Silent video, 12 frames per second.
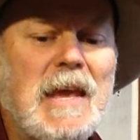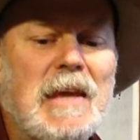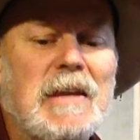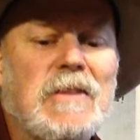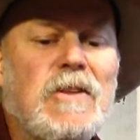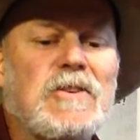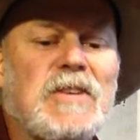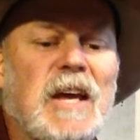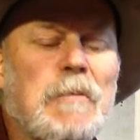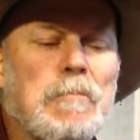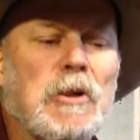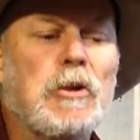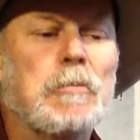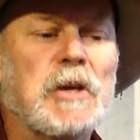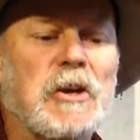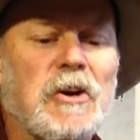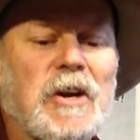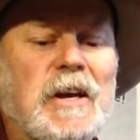And in the 10
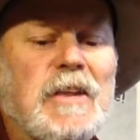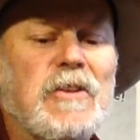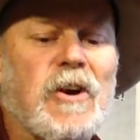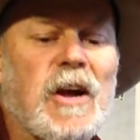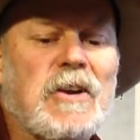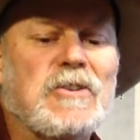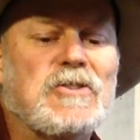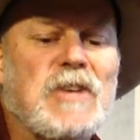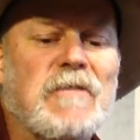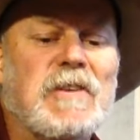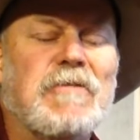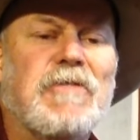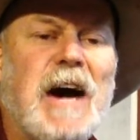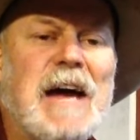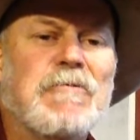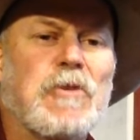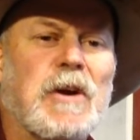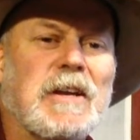millimeter, there are
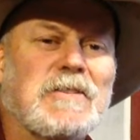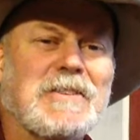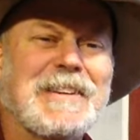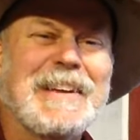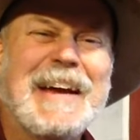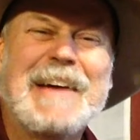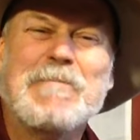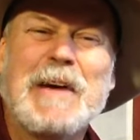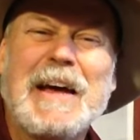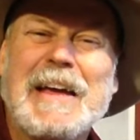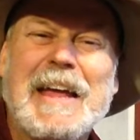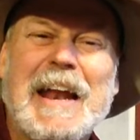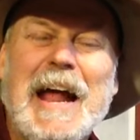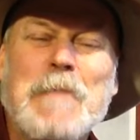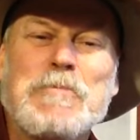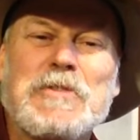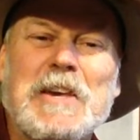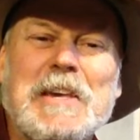175 grains. And
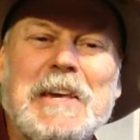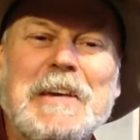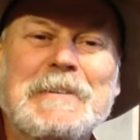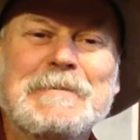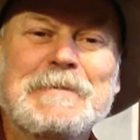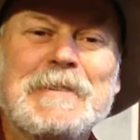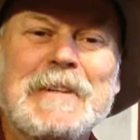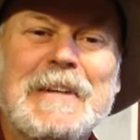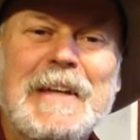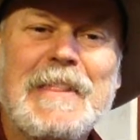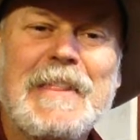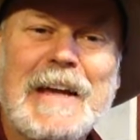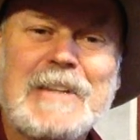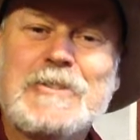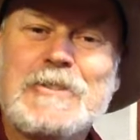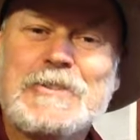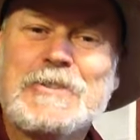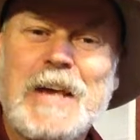I'm thinking
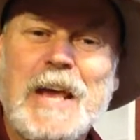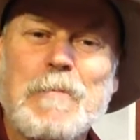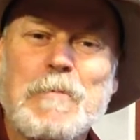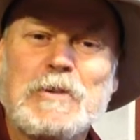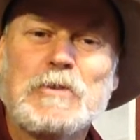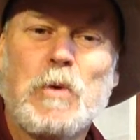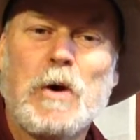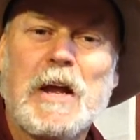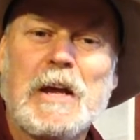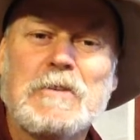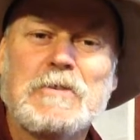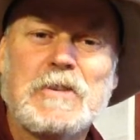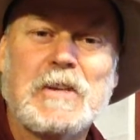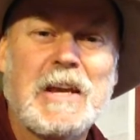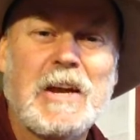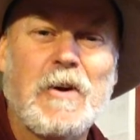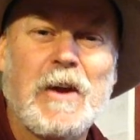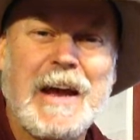that's the same as what I used to
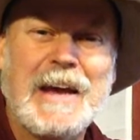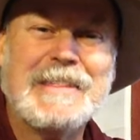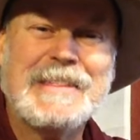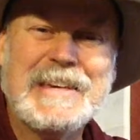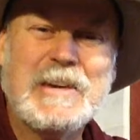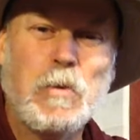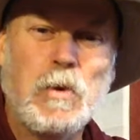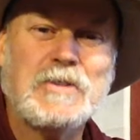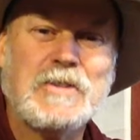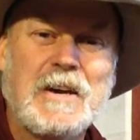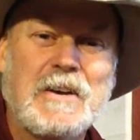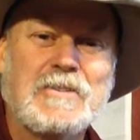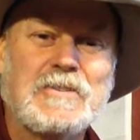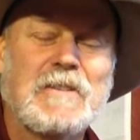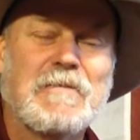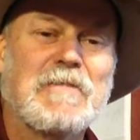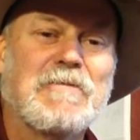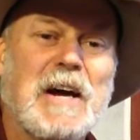carry. I think it was a
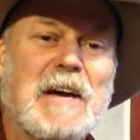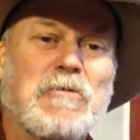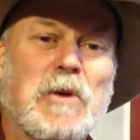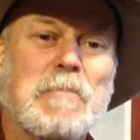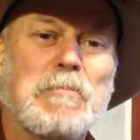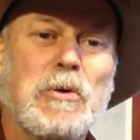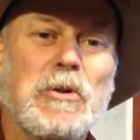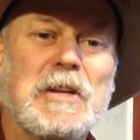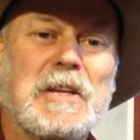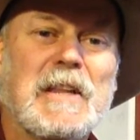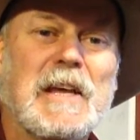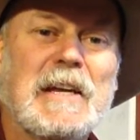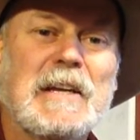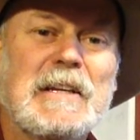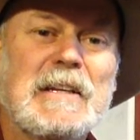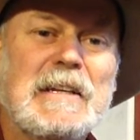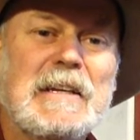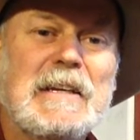175 grain bullet in that.